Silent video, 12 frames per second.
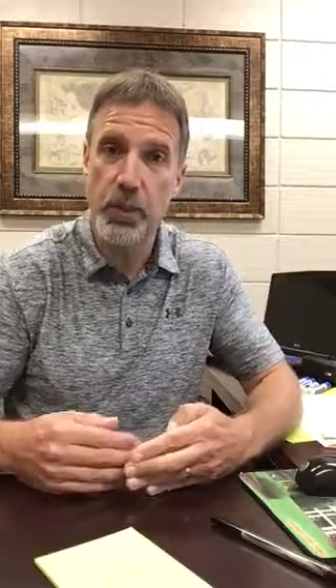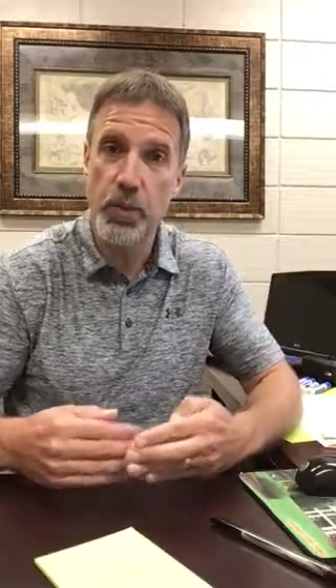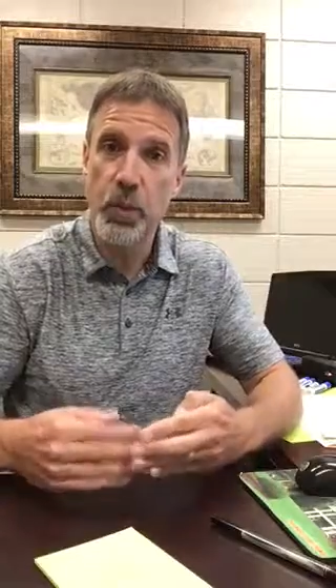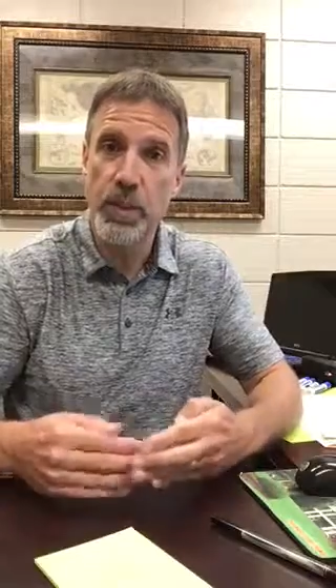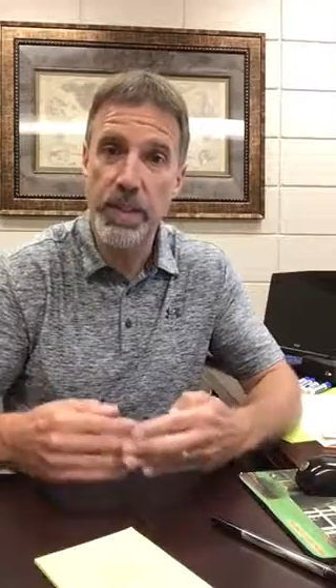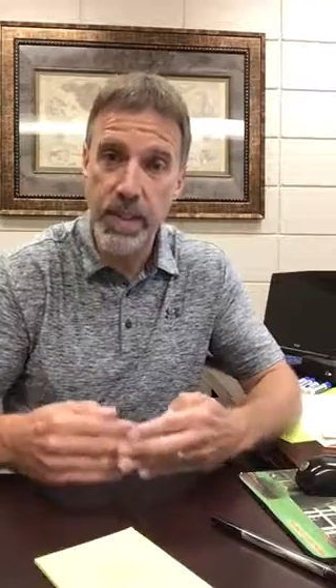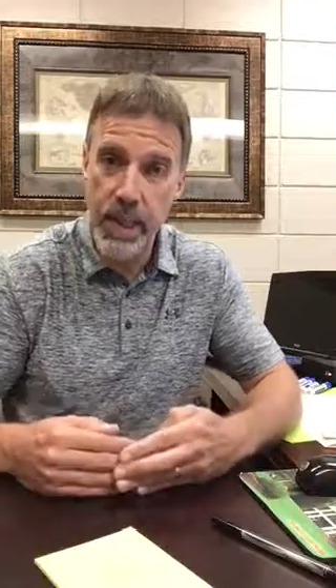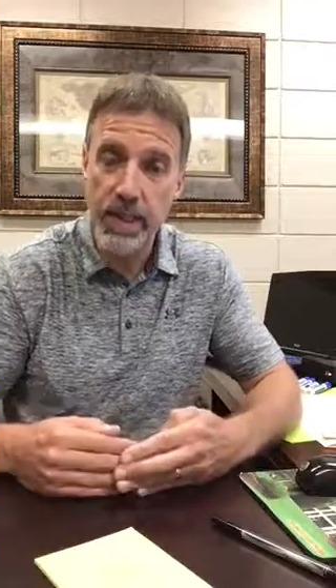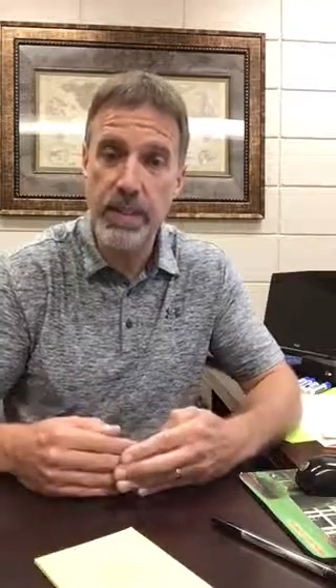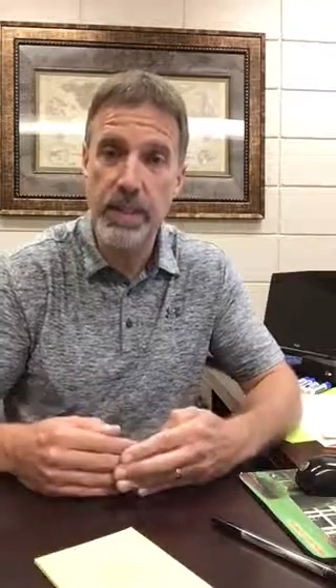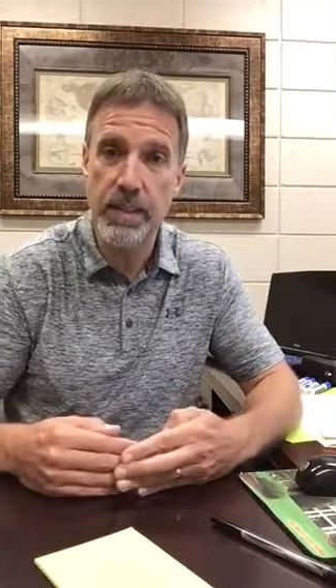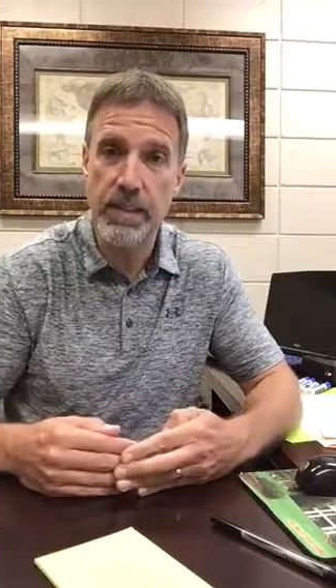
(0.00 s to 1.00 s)
to a
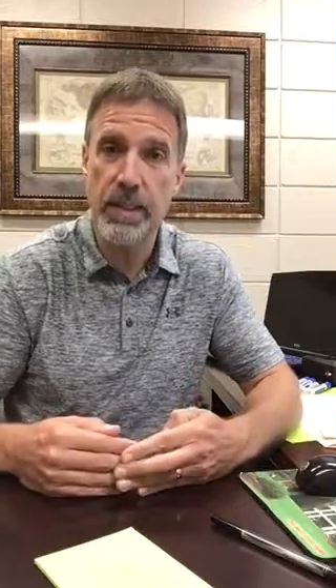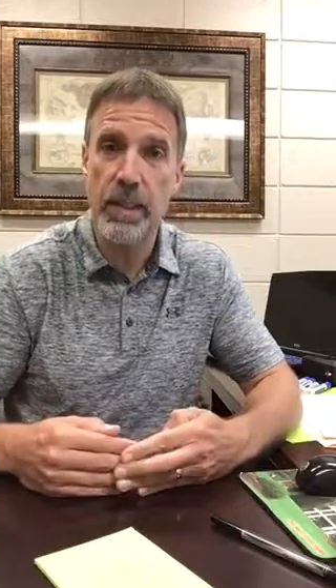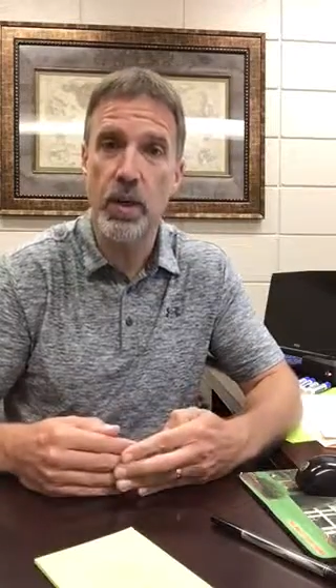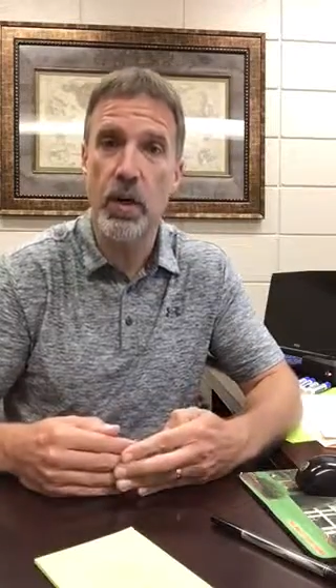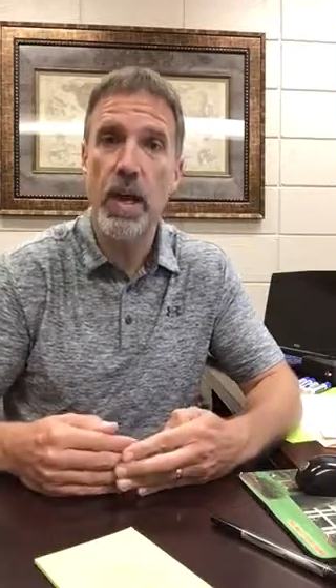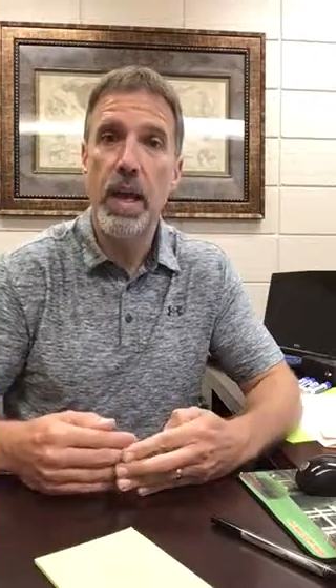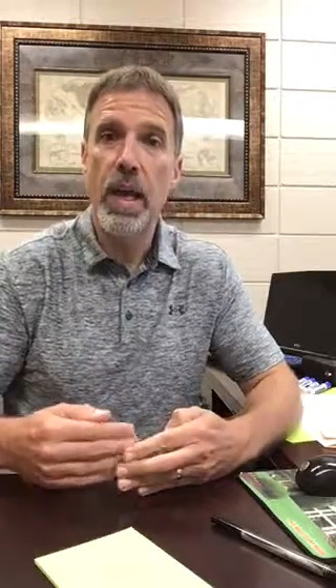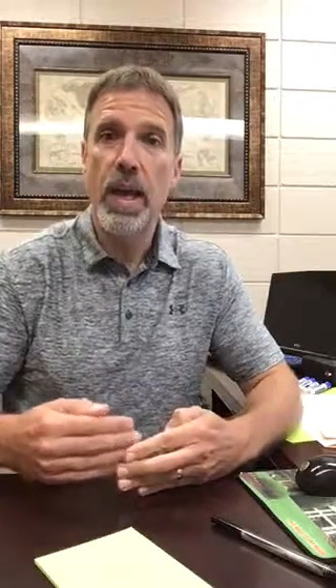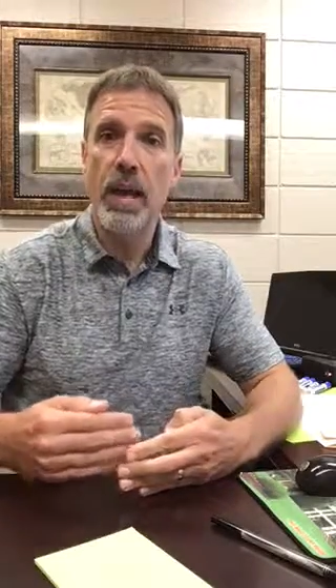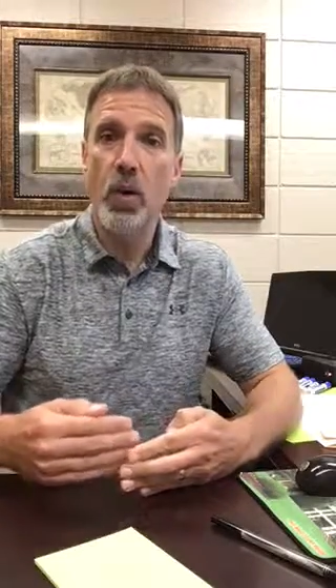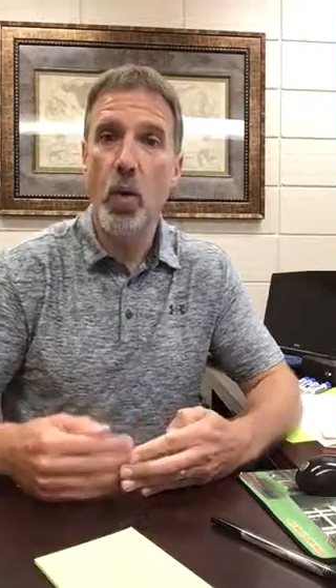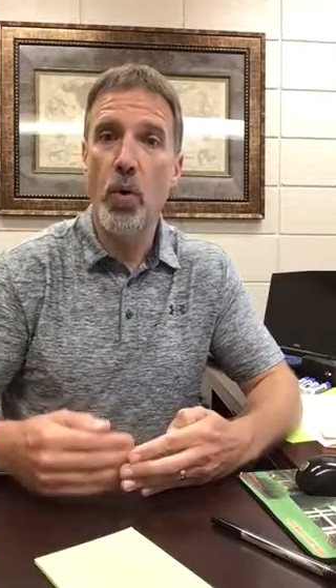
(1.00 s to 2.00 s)
testing center
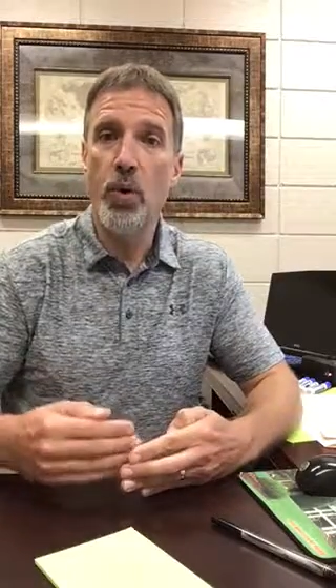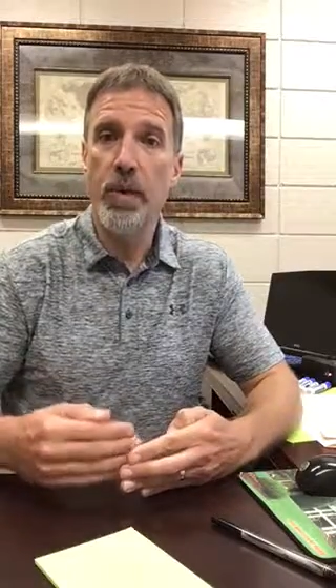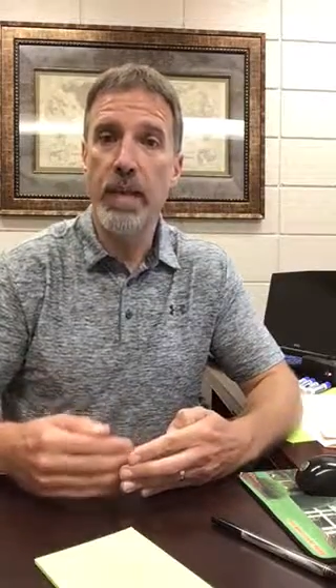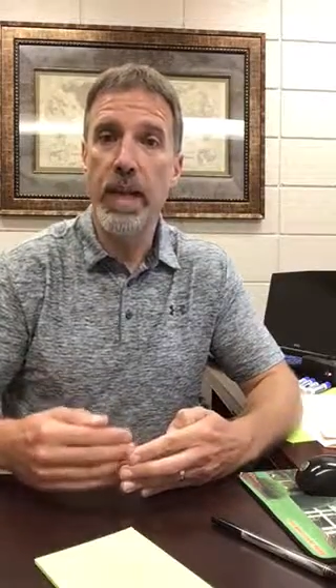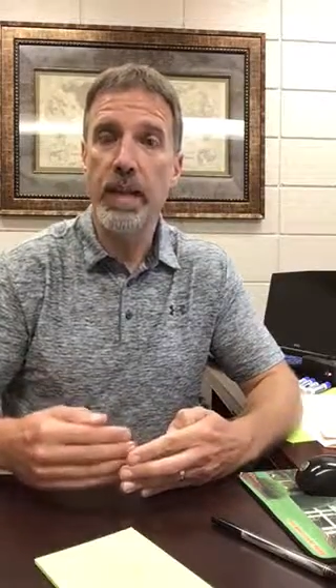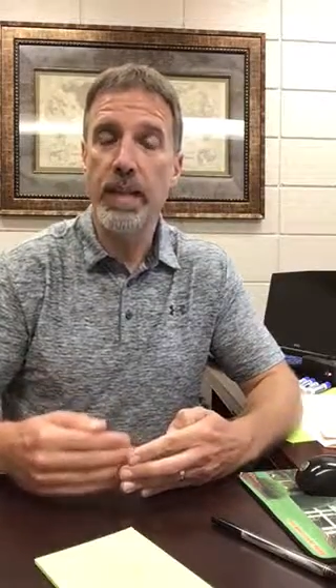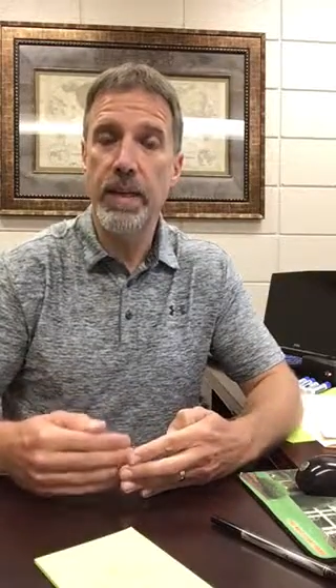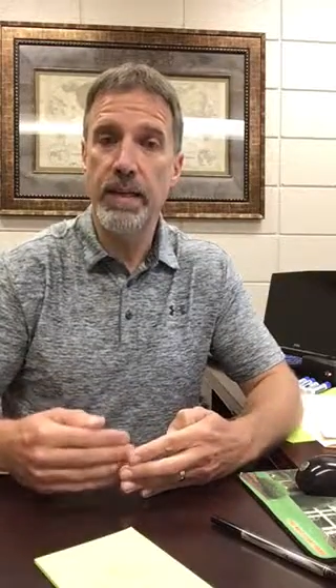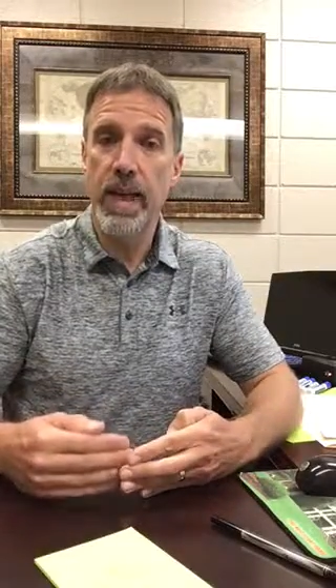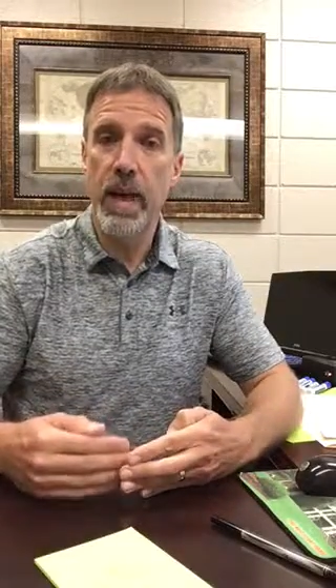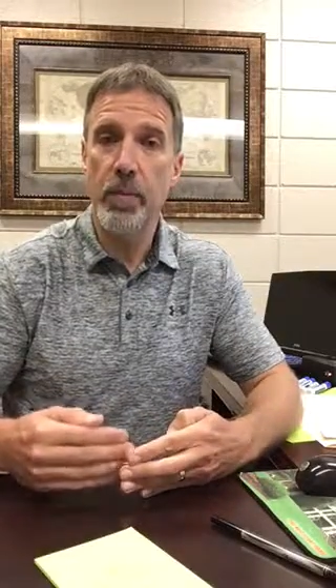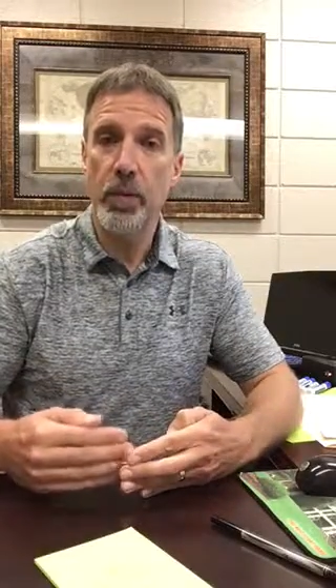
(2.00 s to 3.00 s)
in order to take the
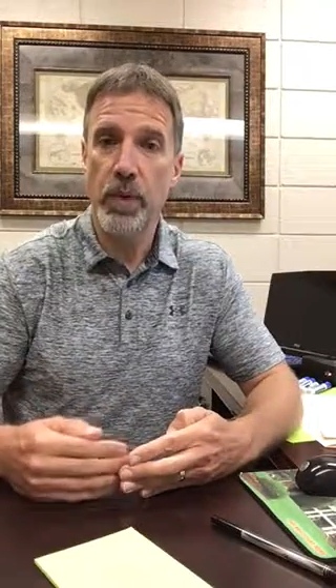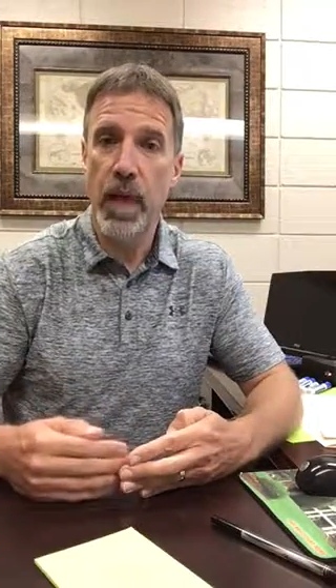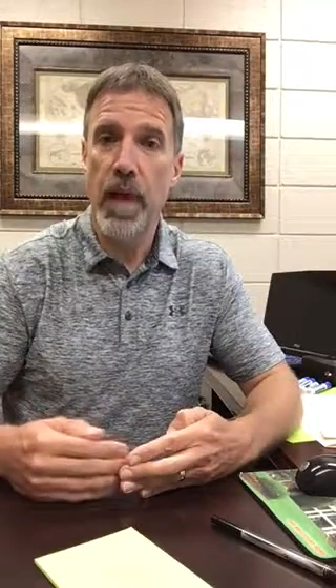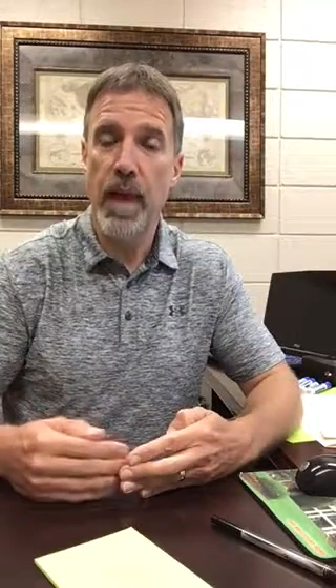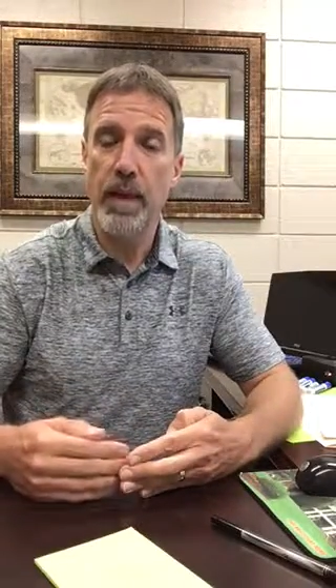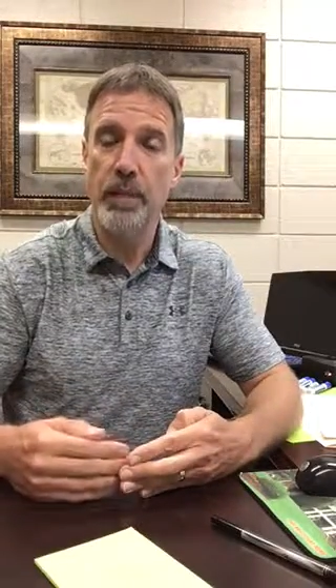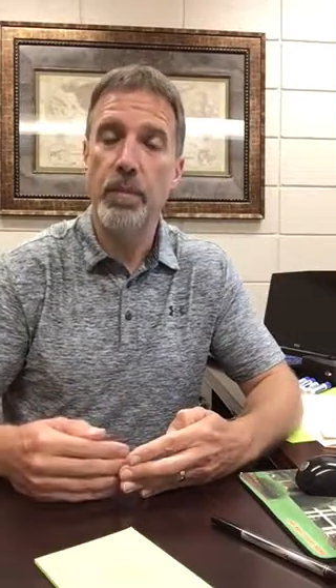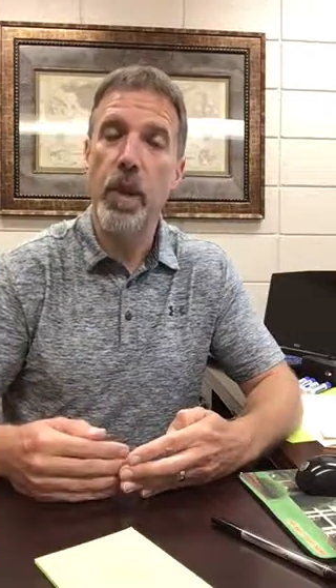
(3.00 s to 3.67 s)
exam online.